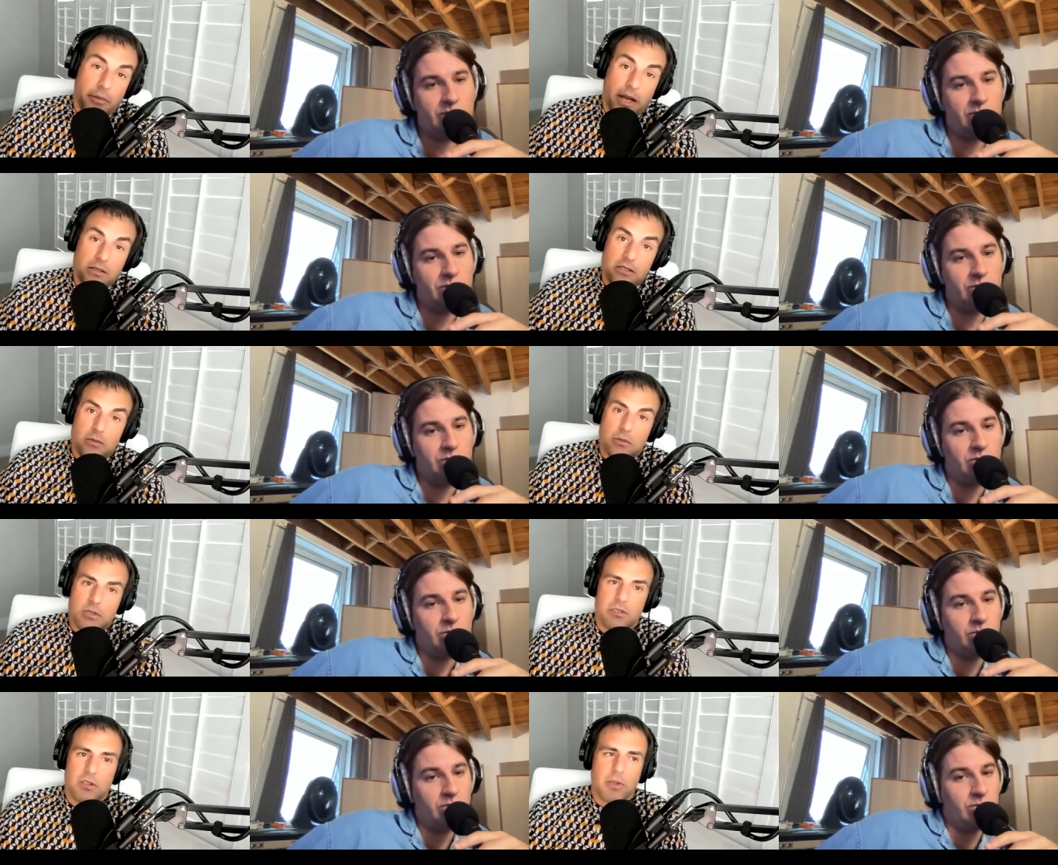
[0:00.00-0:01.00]
Speaker 1: out. So was
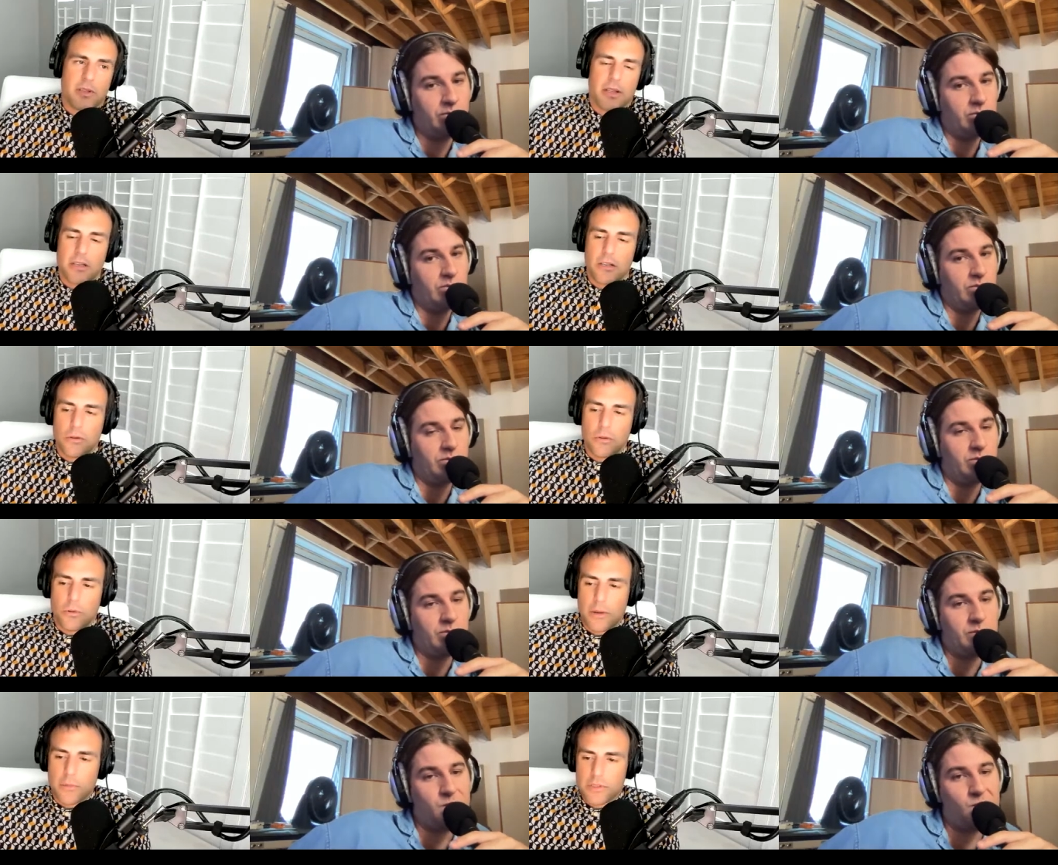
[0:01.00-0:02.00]
there something that you
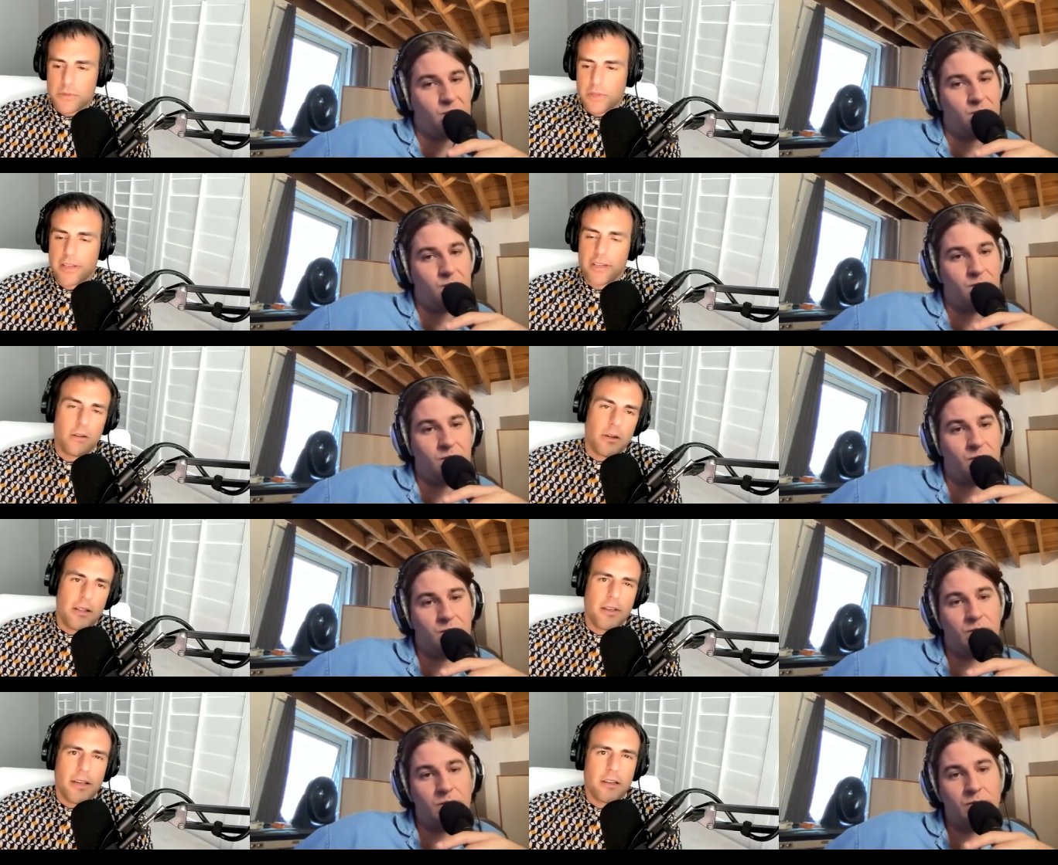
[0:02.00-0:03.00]
were able to be like, you know what, I
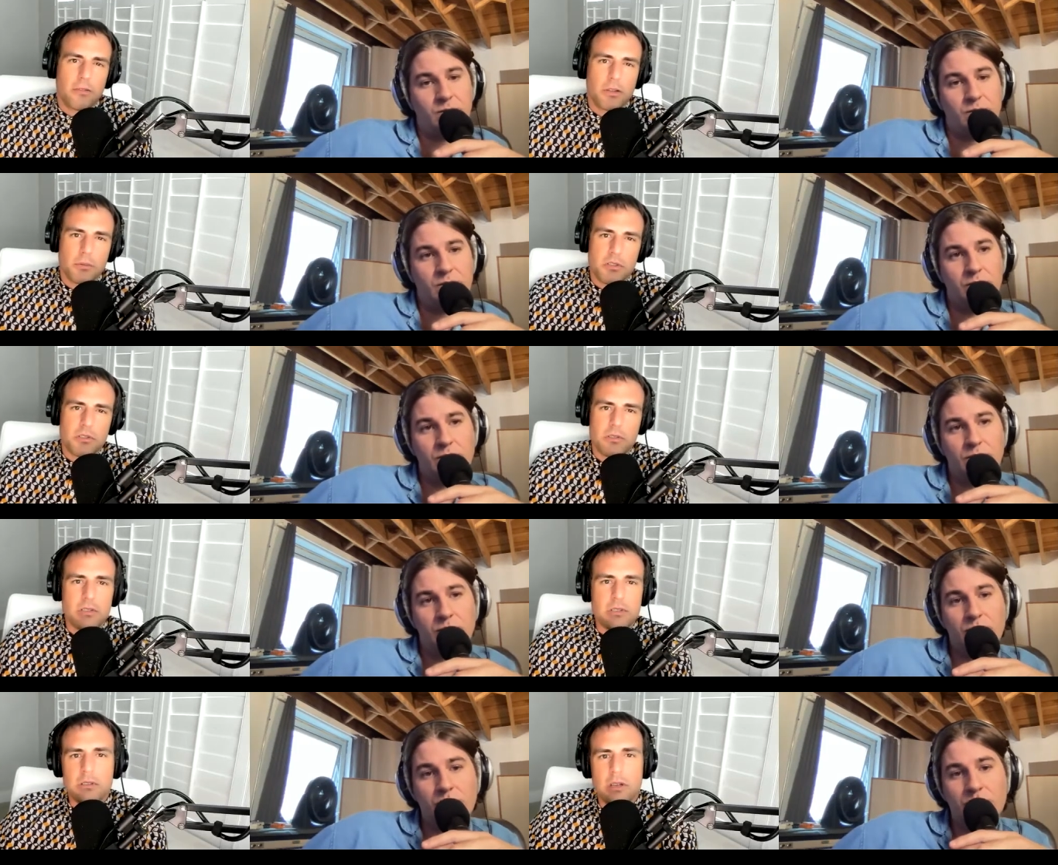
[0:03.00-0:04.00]
think I could really pursue
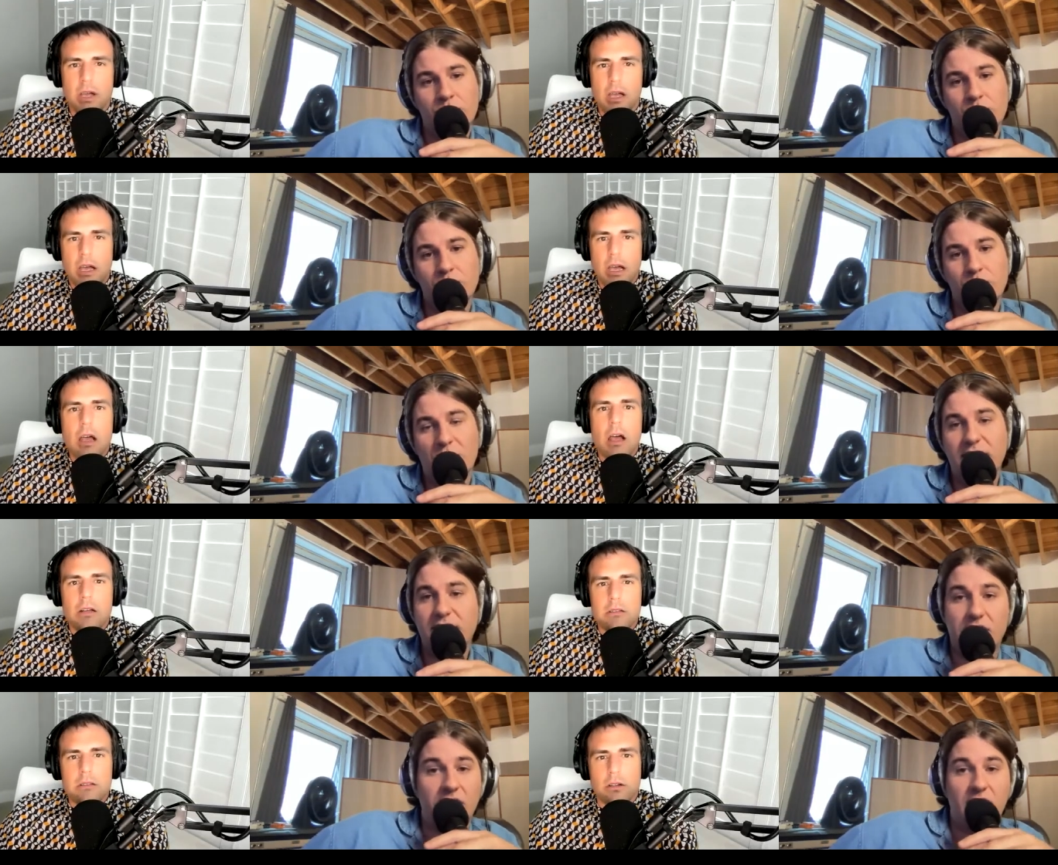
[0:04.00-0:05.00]
this
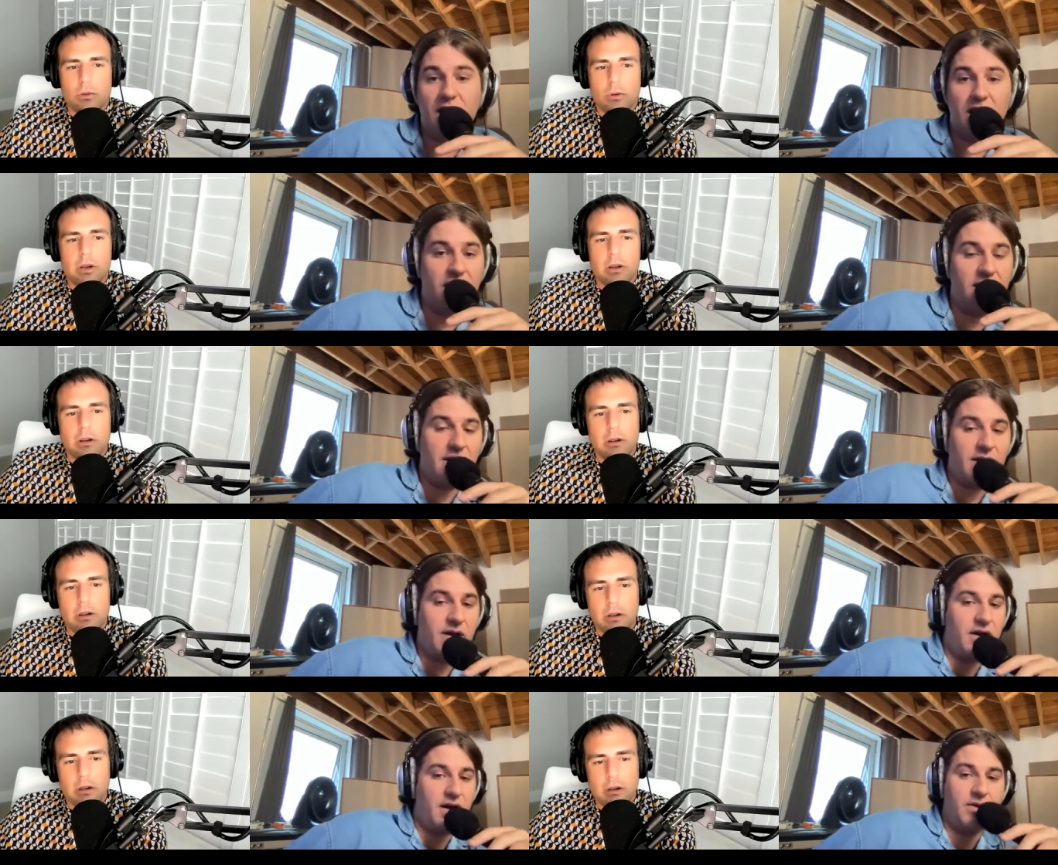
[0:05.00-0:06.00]
as guess, a career?
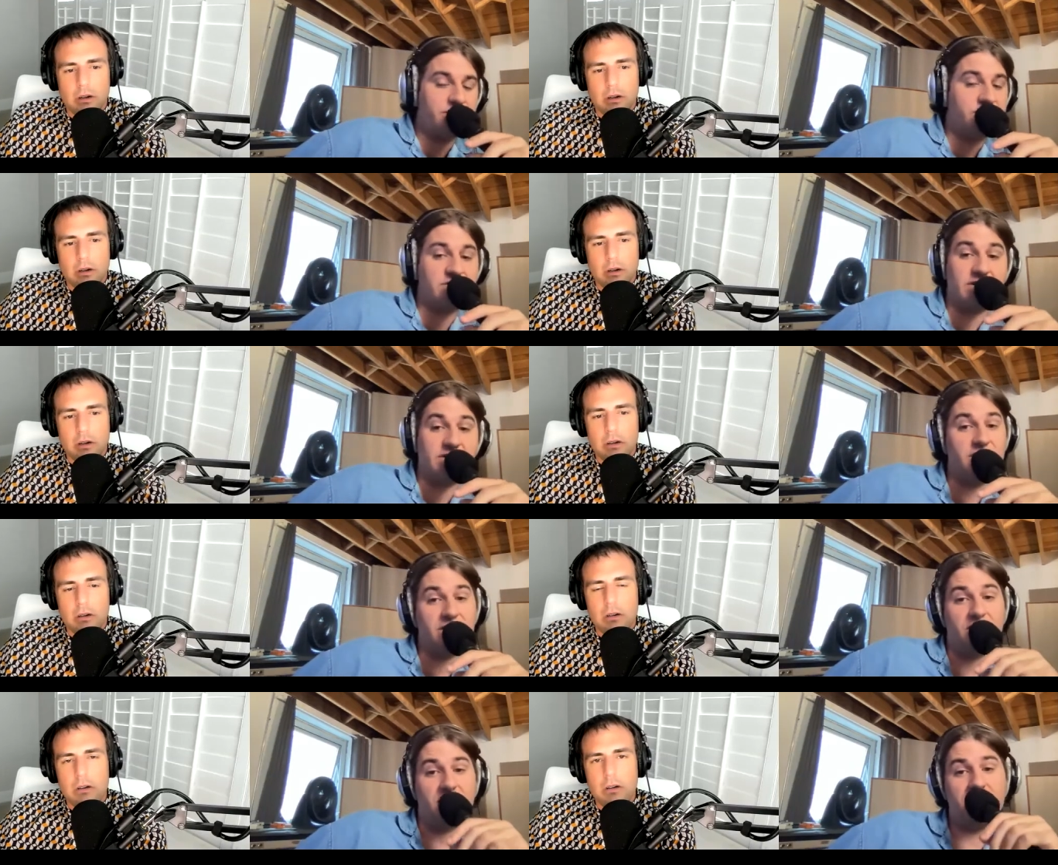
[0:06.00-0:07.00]
Speaker 2: I was just
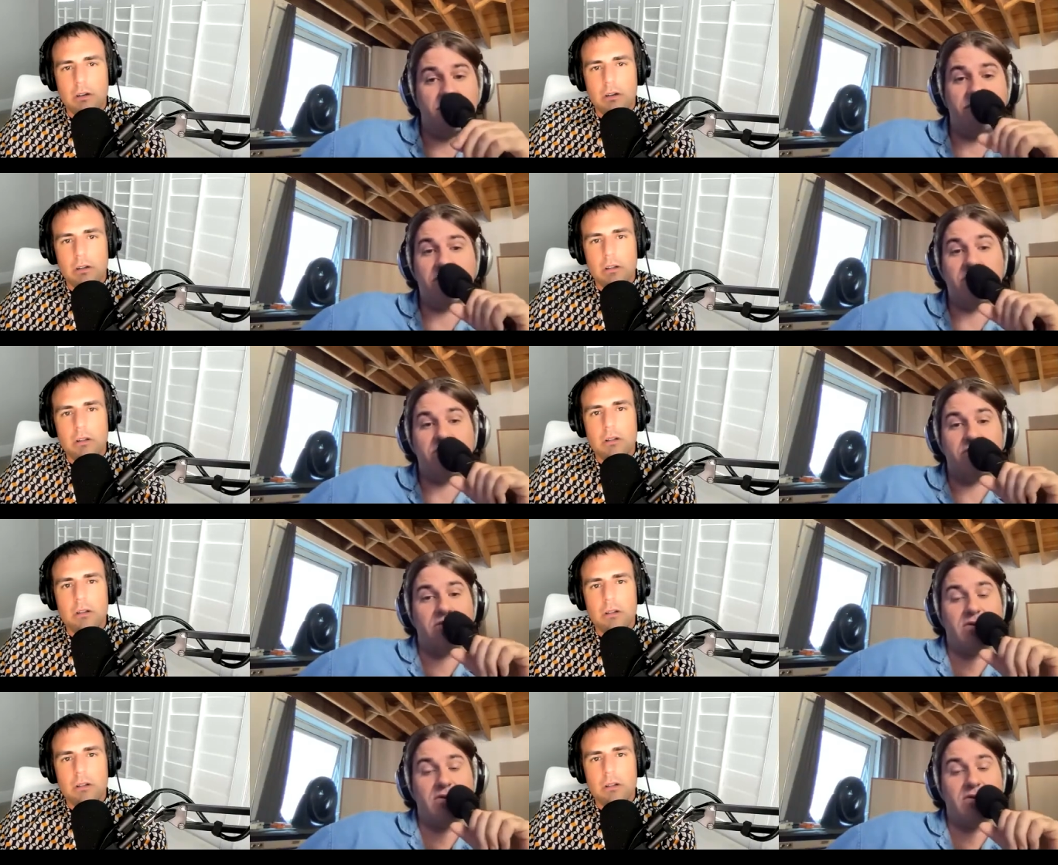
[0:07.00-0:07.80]
DJing a lot in Vancouver.